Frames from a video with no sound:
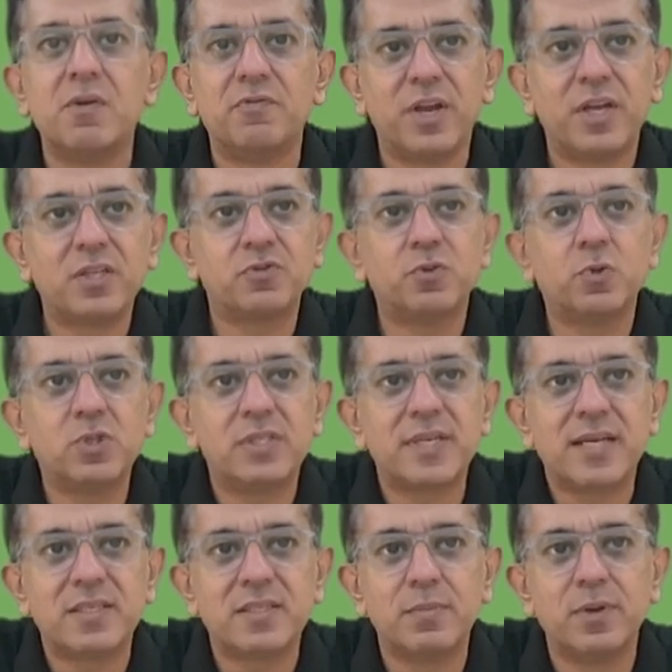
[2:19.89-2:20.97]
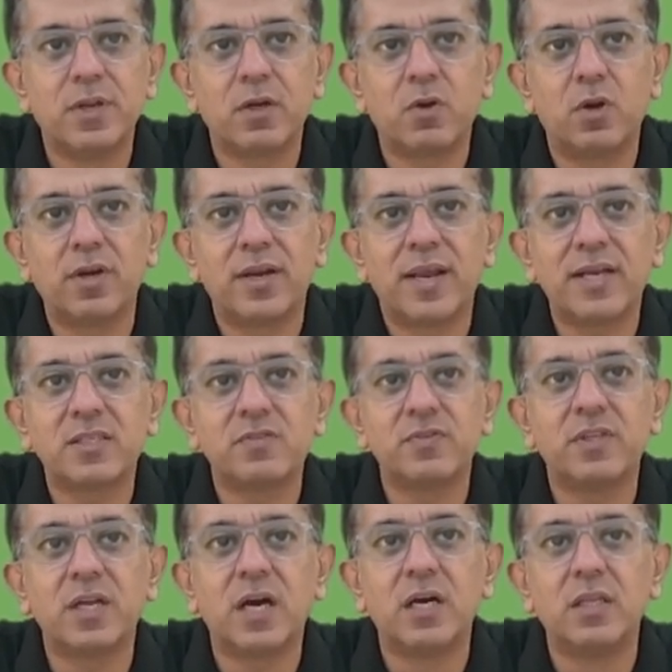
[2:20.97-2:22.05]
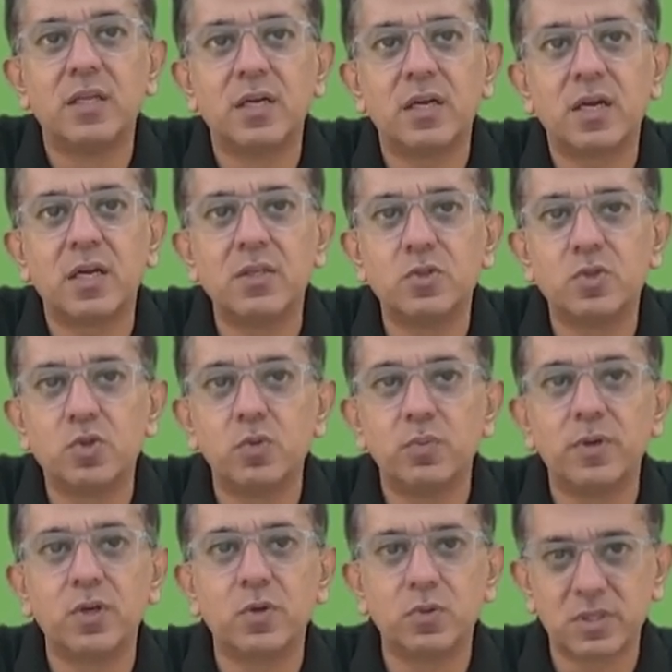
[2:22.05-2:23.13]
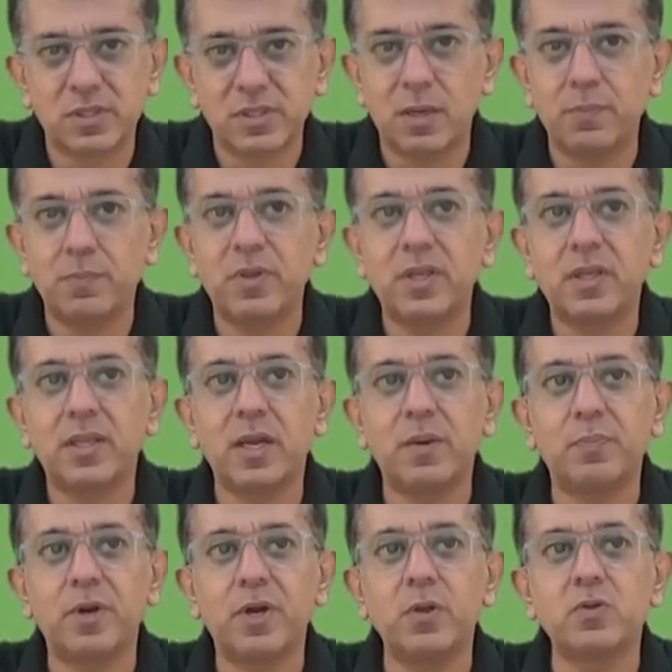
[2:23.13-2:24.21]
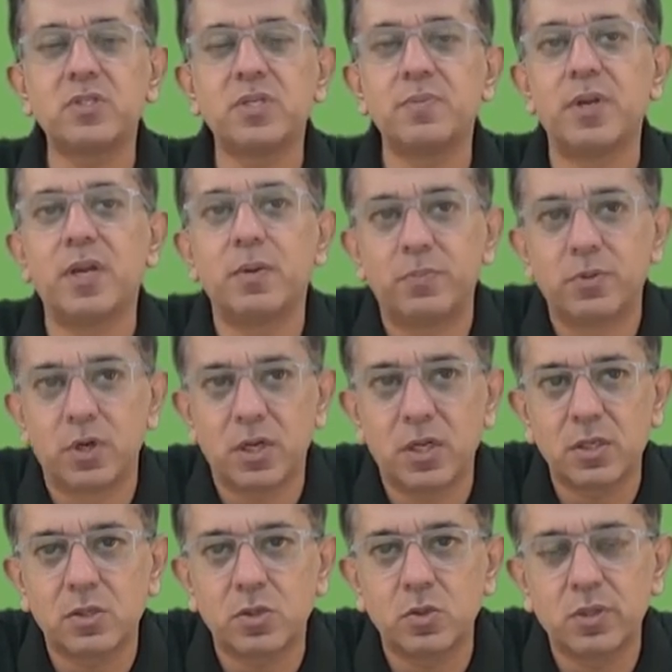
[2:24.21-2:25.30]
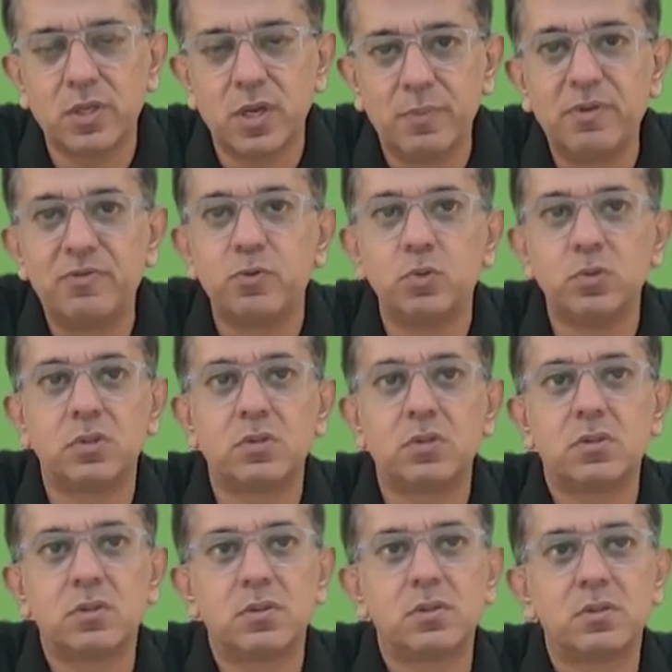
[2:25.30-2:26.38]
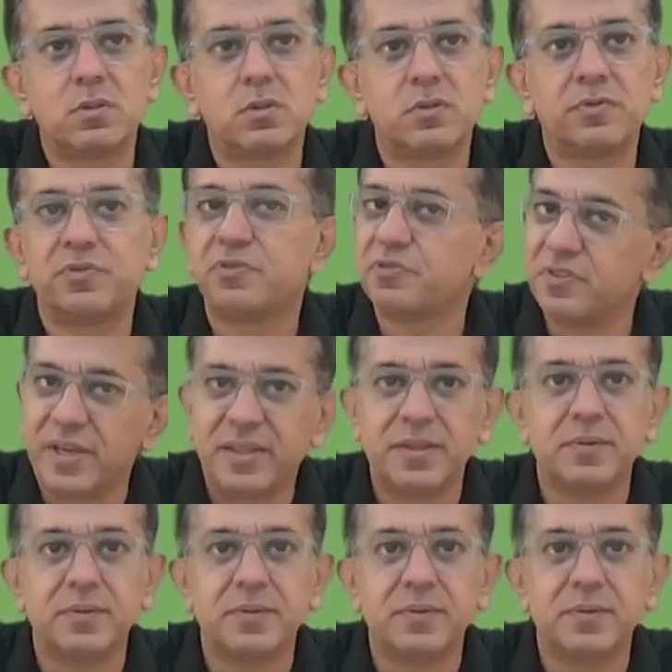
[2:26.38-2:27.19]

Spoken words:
Fresh Foods has similar contracts with other consumer goods company that produce similar products to Yummy Foods. Fine.